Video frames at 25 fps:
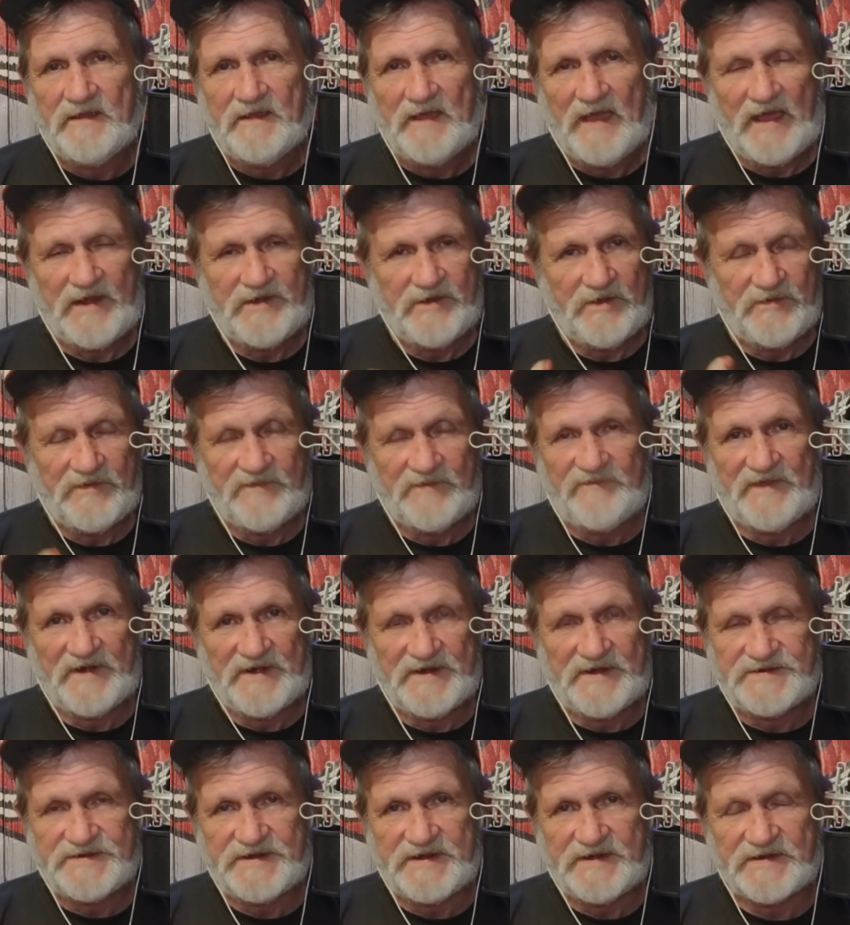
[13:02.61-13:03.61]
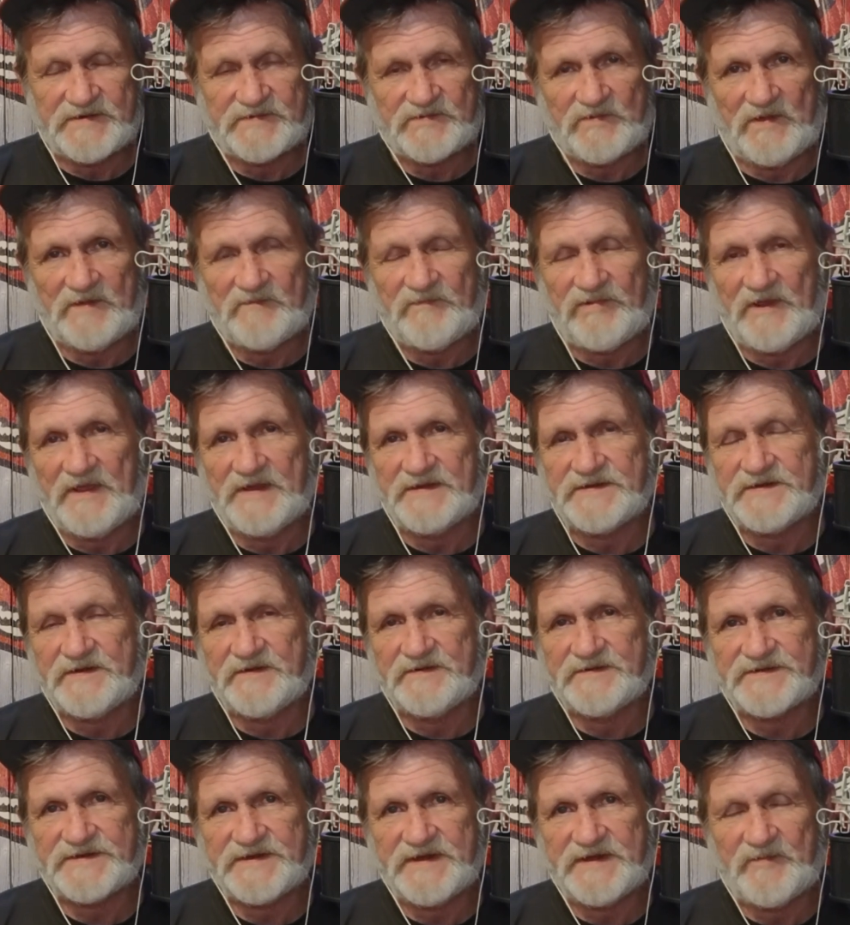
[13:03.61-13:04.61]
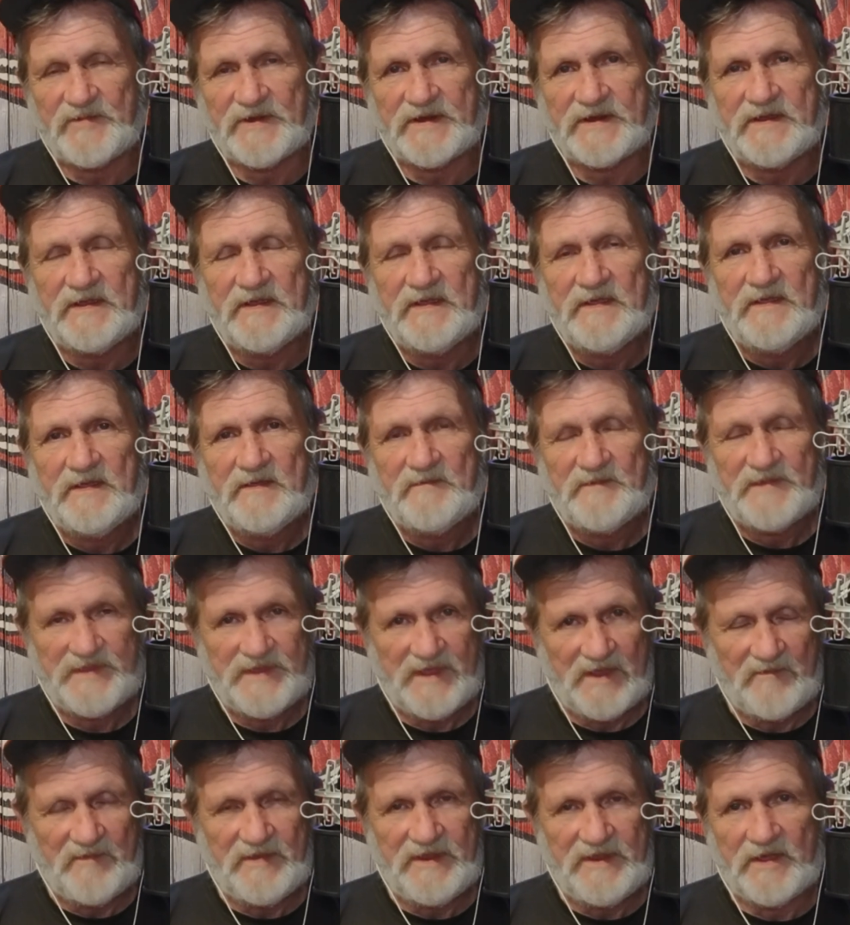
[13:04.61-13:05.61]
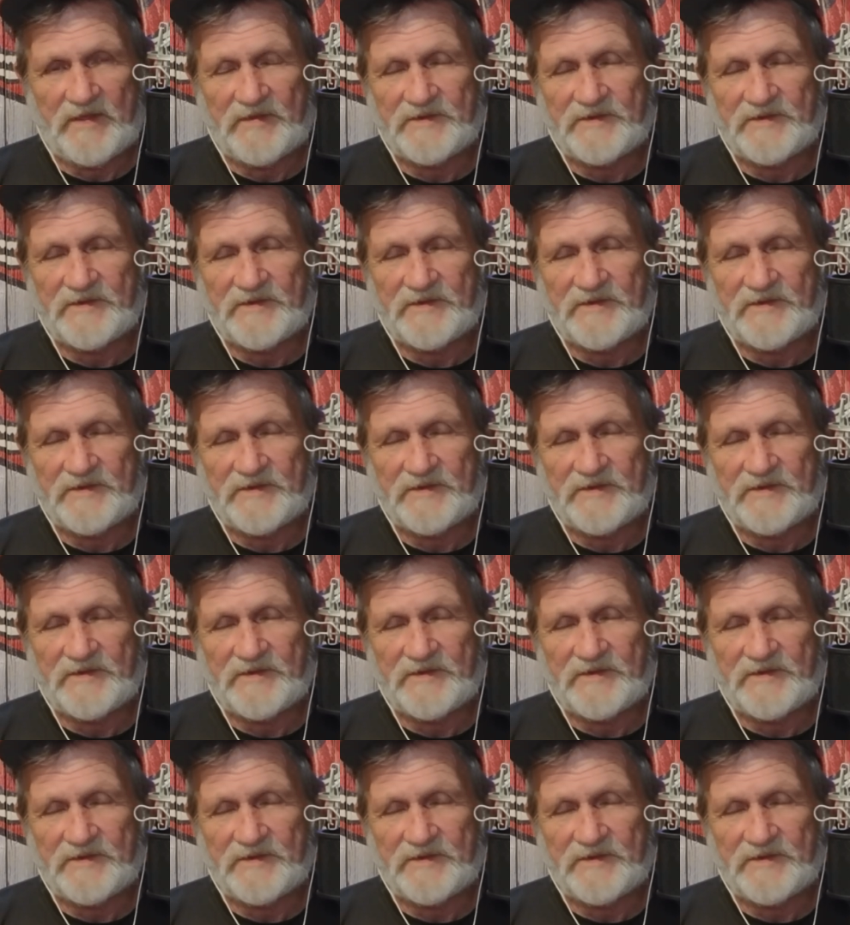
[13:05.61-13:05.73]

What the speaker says: I know the Village Inn is one place here in Sebring, but there'll be other